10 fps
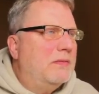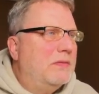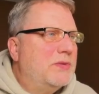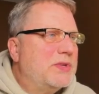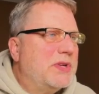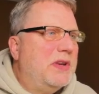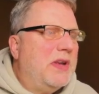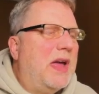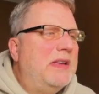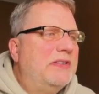Just a
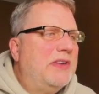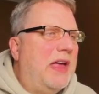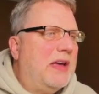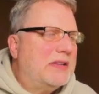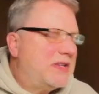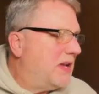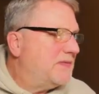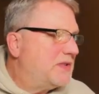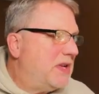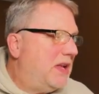nice
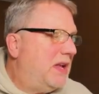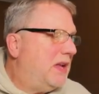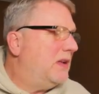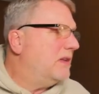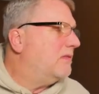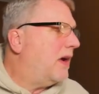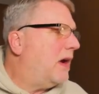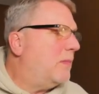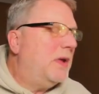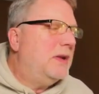XFCE
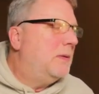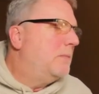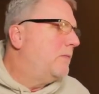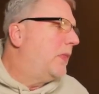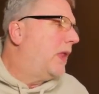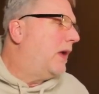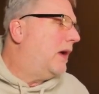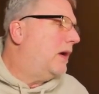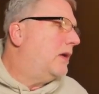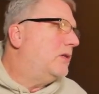environment.
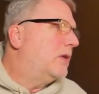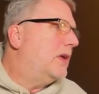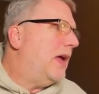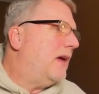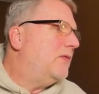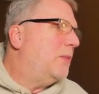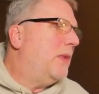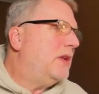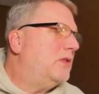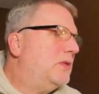You're going to have your
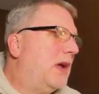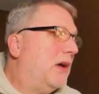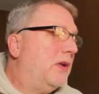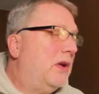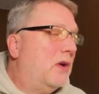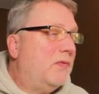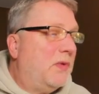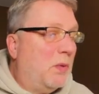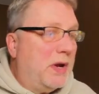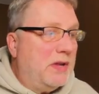menu down here if
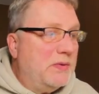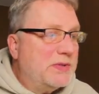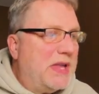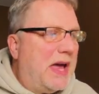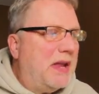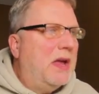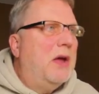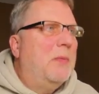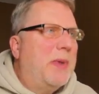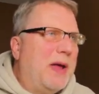you want to use that.
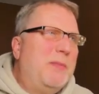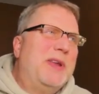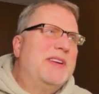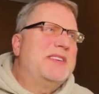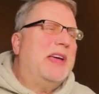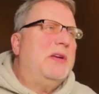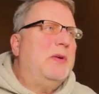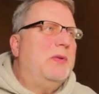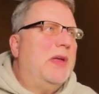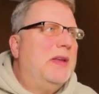But I'm going to tell
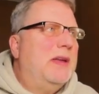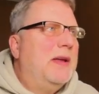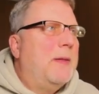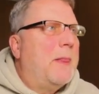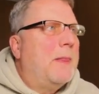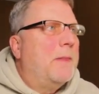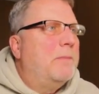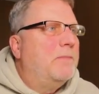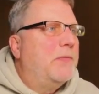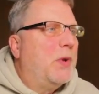you that
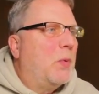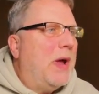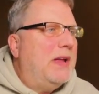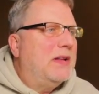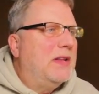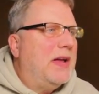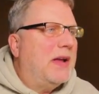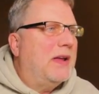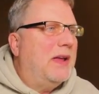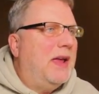the right
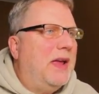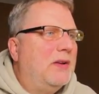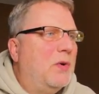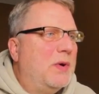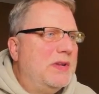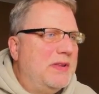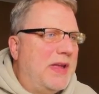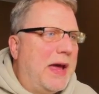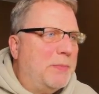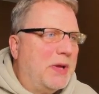click and going to
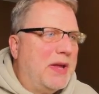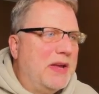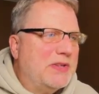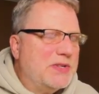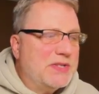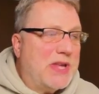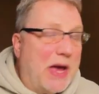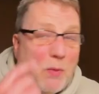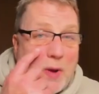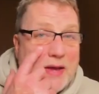the applications
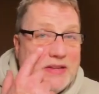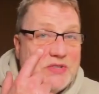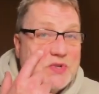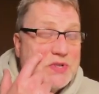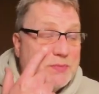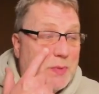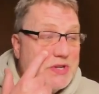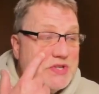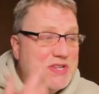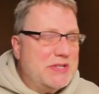that way is just
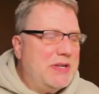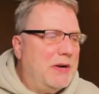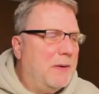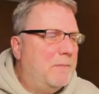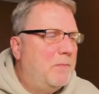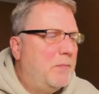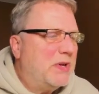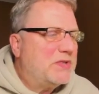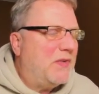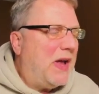much easier,
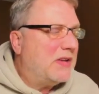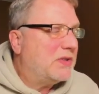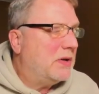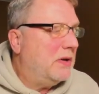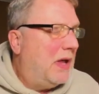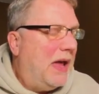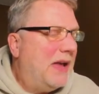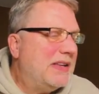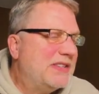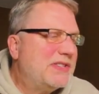much faster.
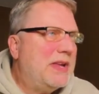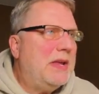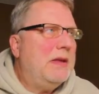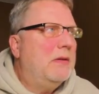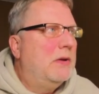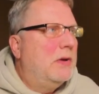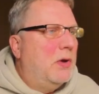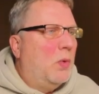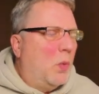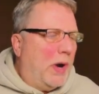I can see
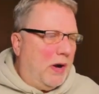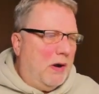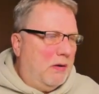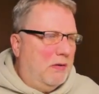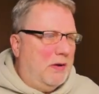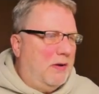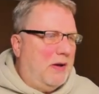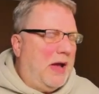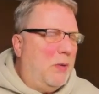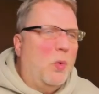where
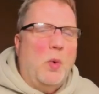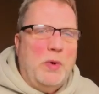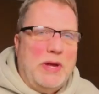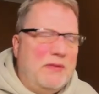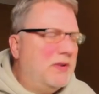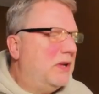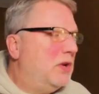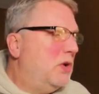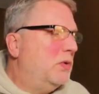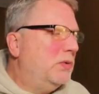I won't even
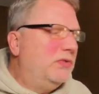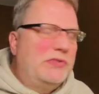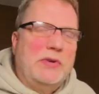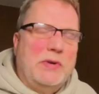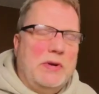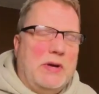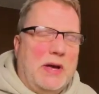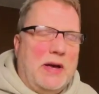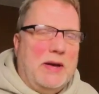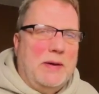use
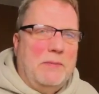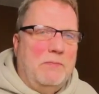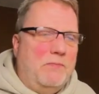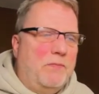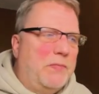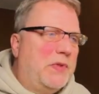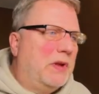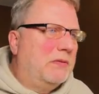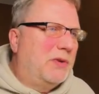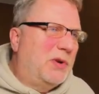
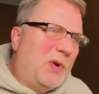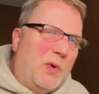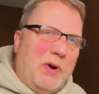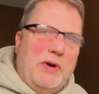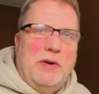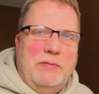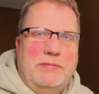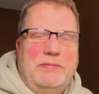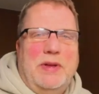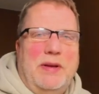the corner
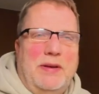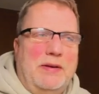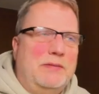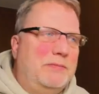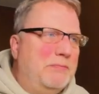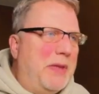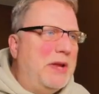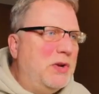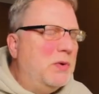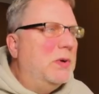
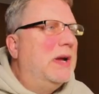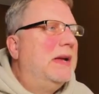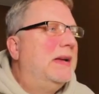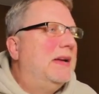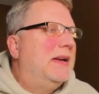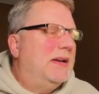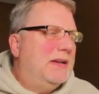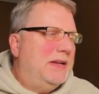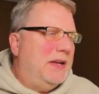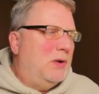menu
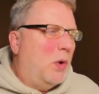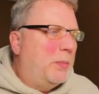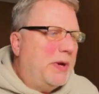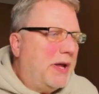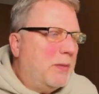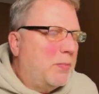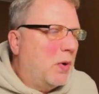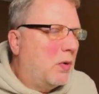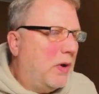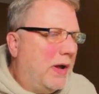in opening up
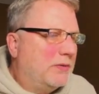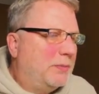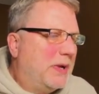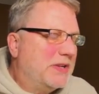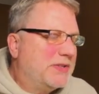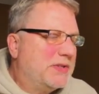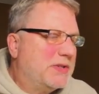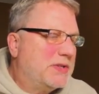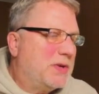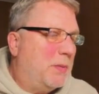programs, because this
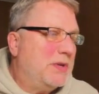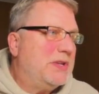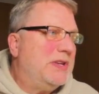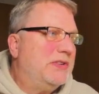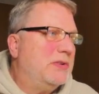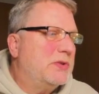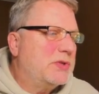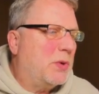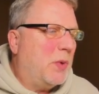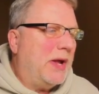is so much easier
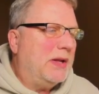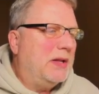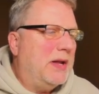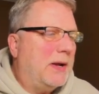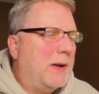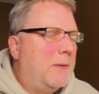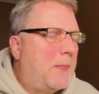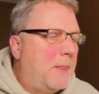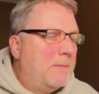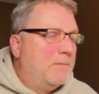just to right click.
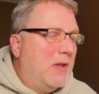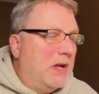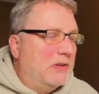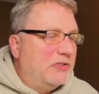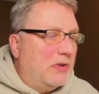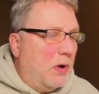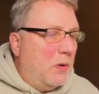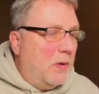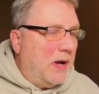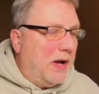So,